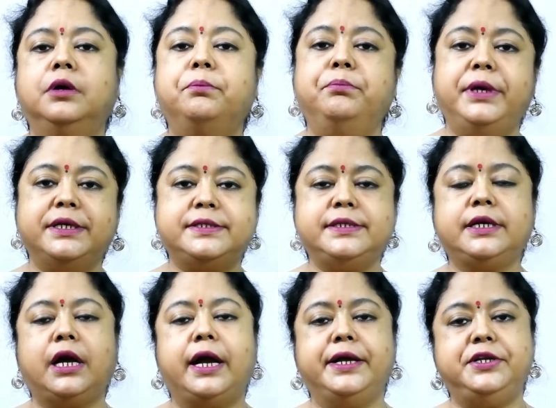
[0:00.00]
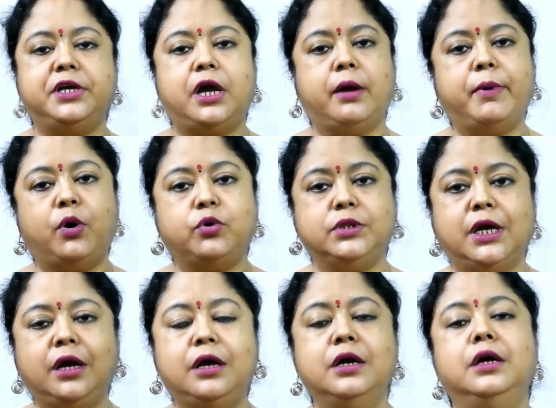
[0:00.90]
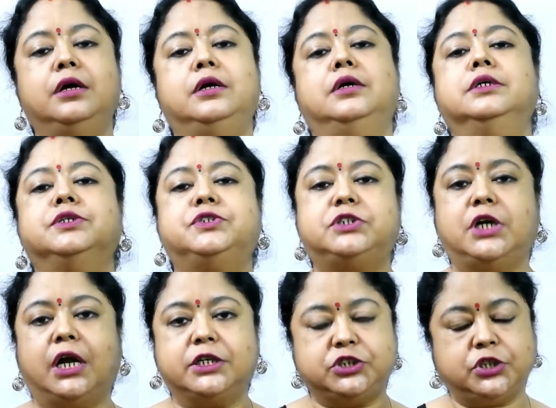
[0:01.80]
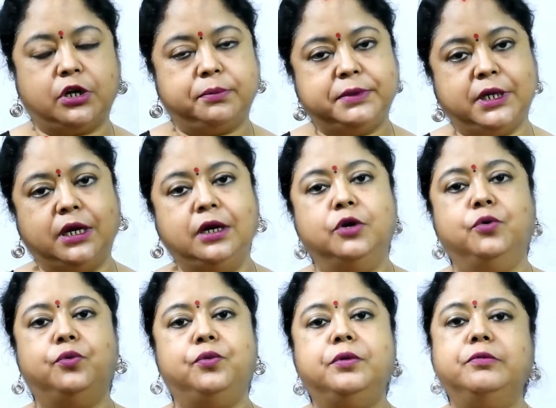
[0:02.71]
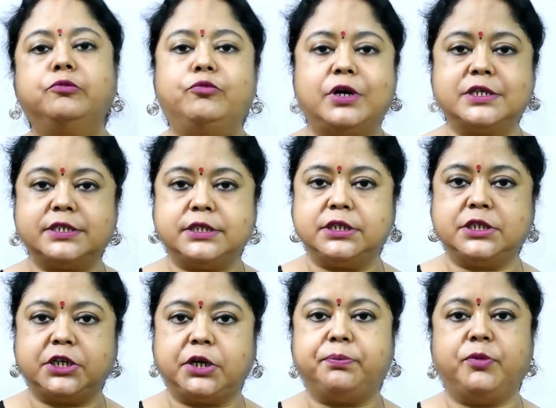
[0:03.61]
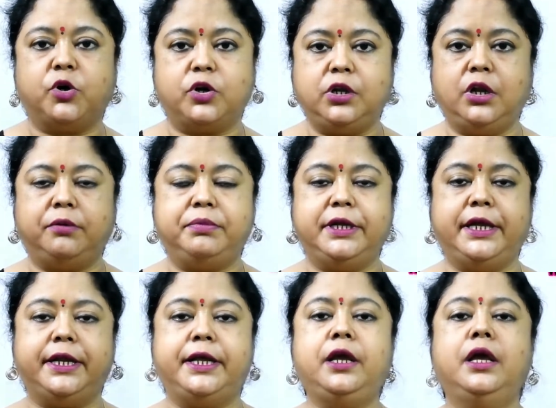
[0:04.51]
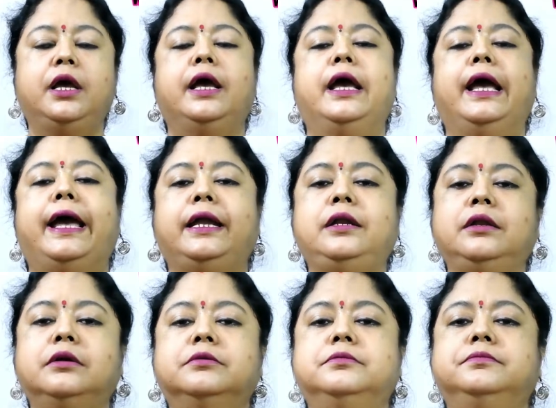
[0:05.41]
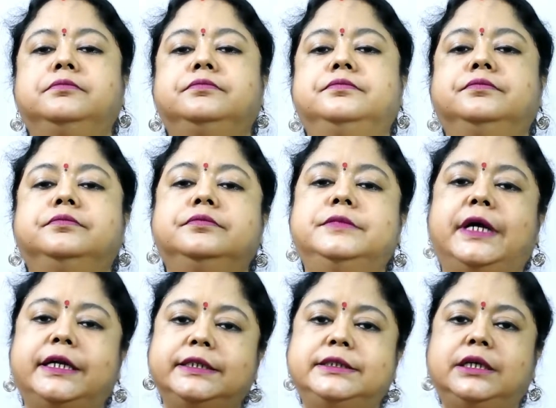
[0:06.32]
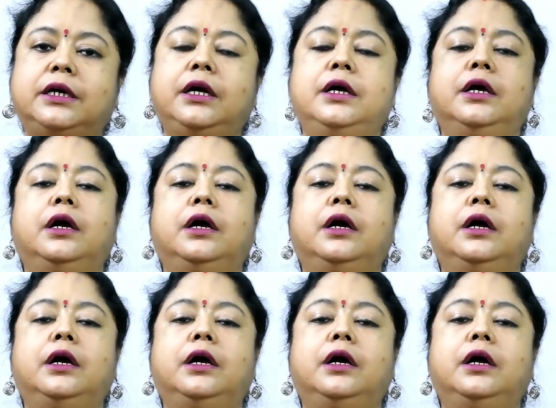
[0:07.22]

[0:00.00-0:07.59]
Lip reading: basic idea about the structure of the Washcentric model of DNA, and that is the